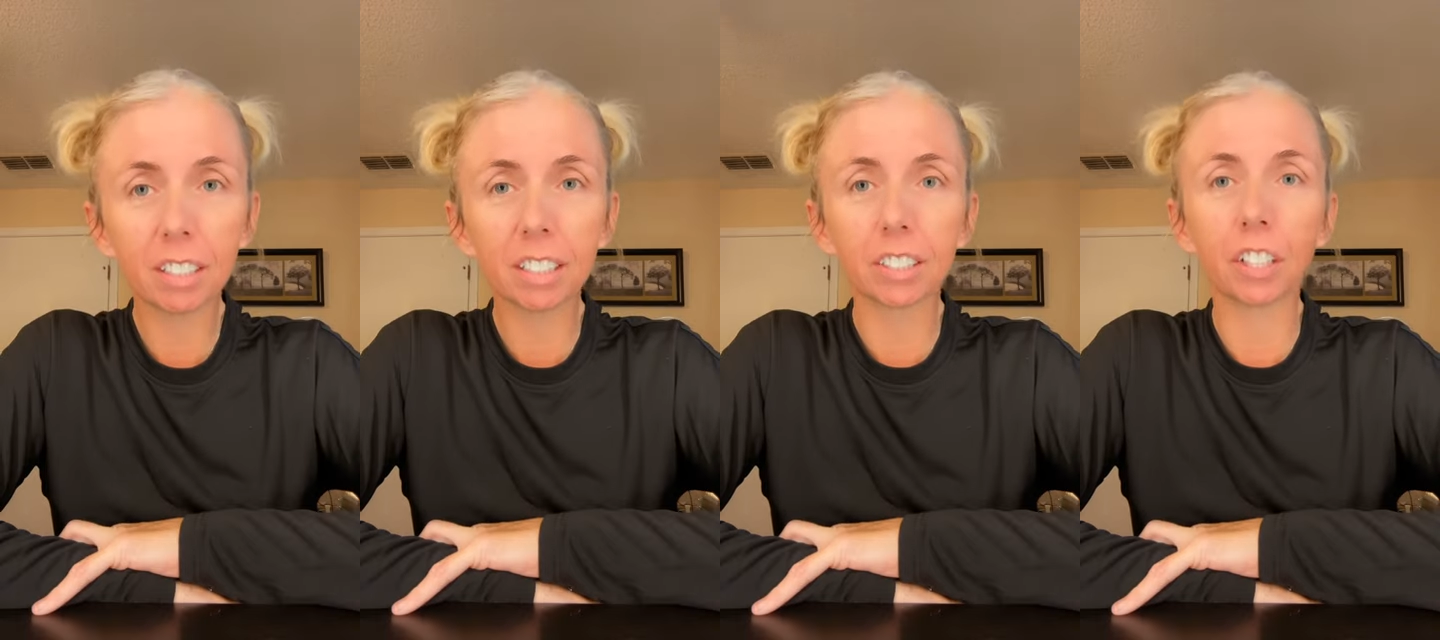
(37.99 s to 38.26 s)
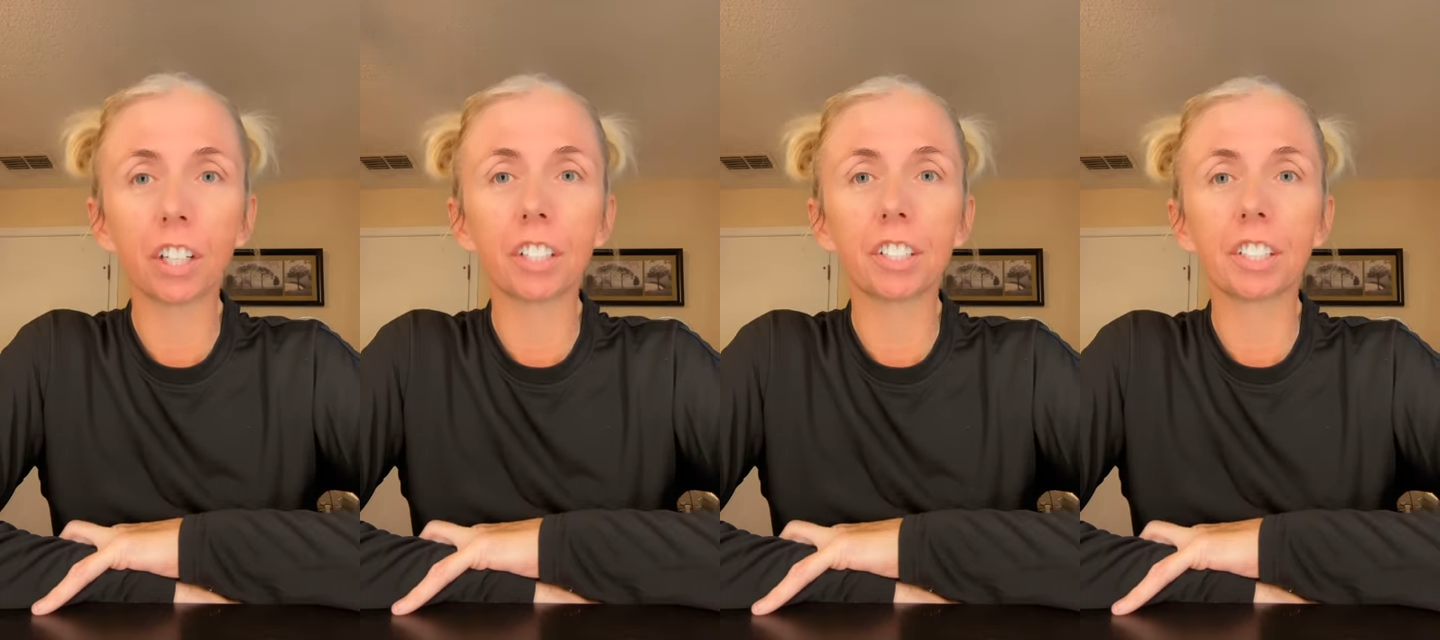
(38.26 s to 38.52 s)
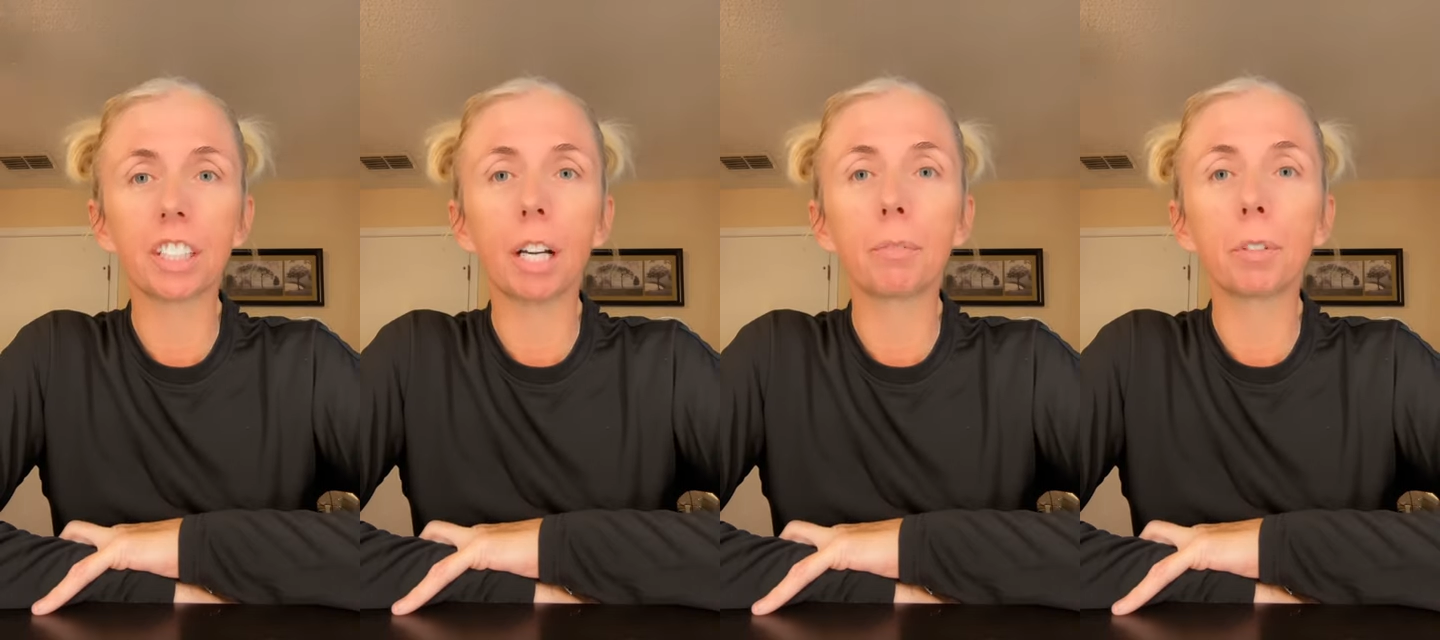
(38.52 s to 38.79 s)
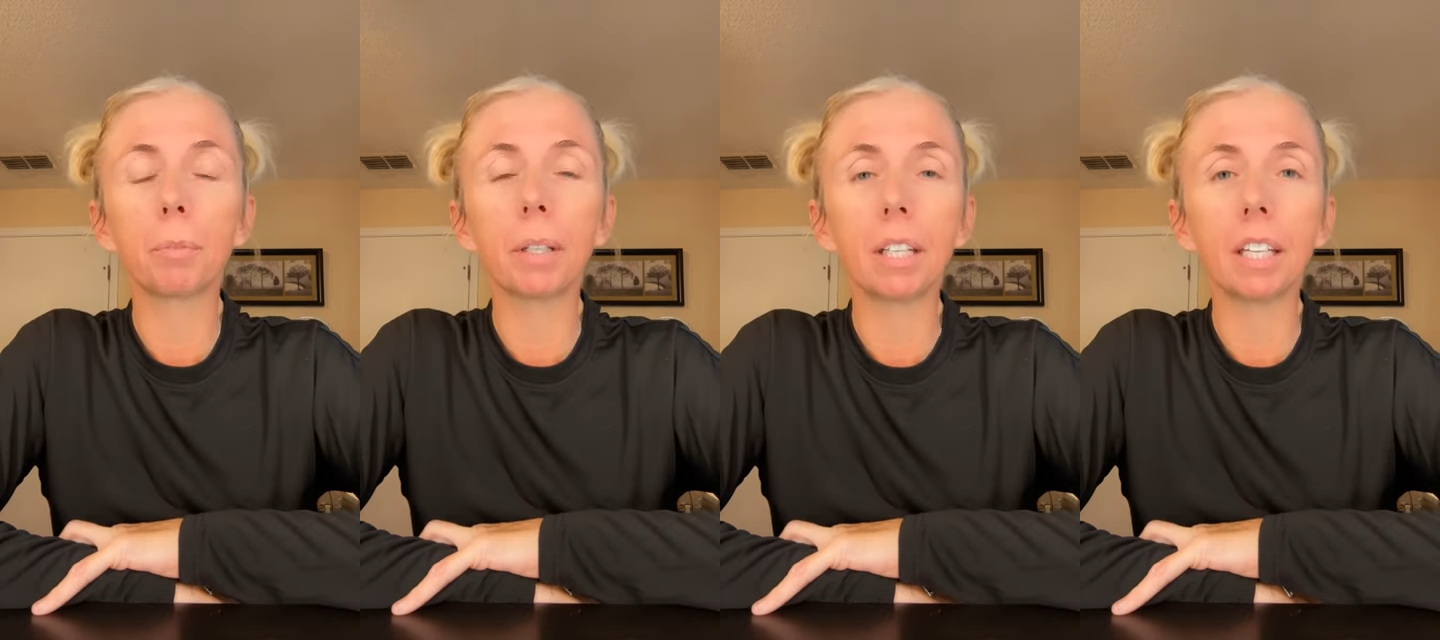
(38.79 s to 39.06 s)
His heart
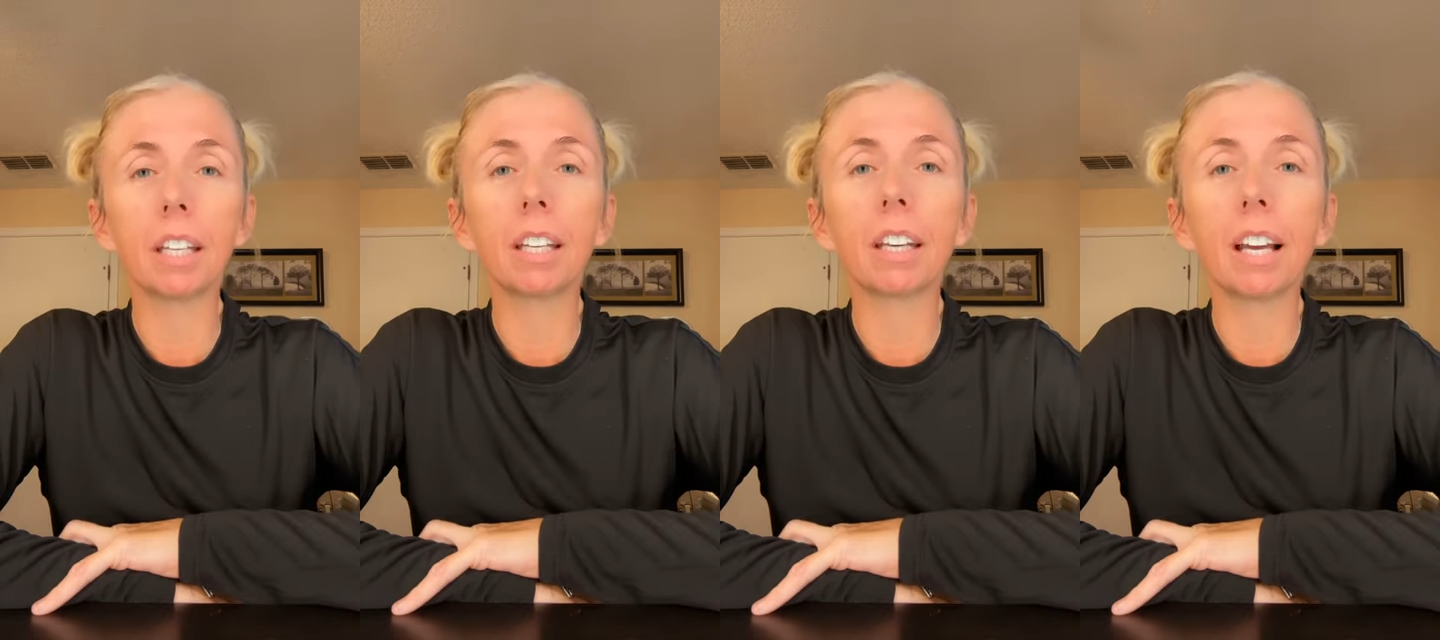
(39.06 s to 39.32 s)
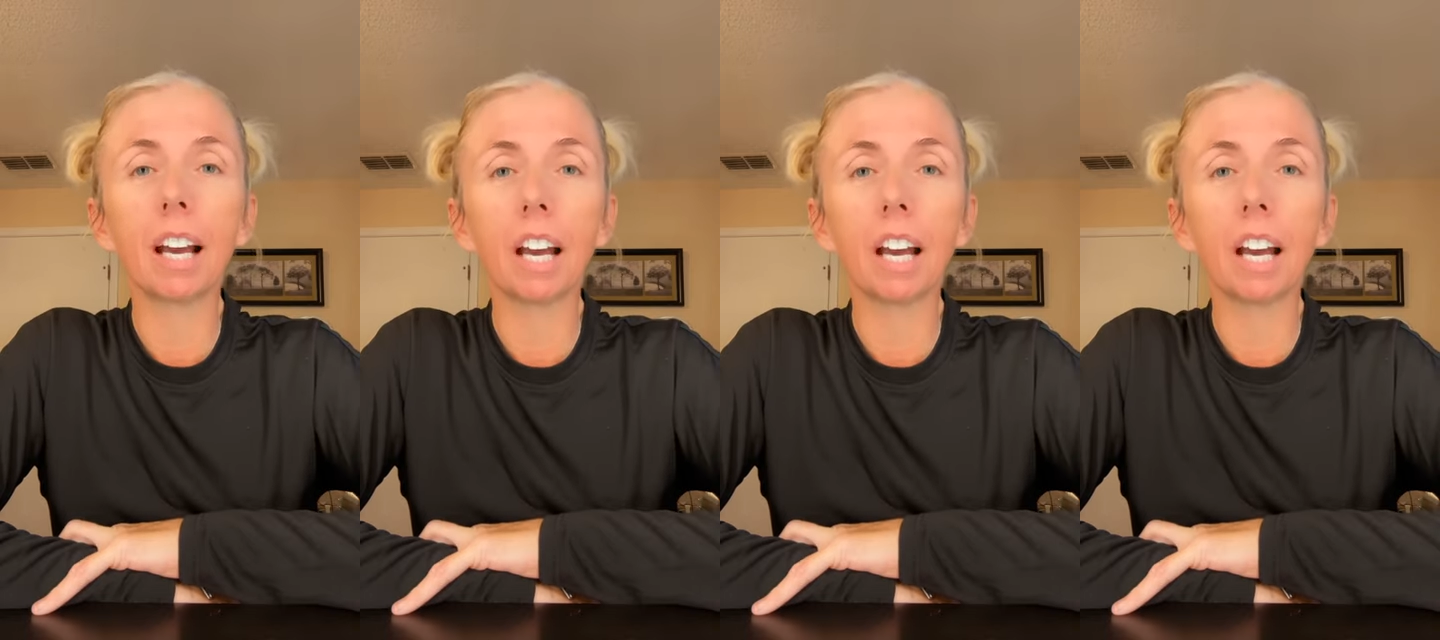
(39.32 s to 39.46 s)
stopped beating.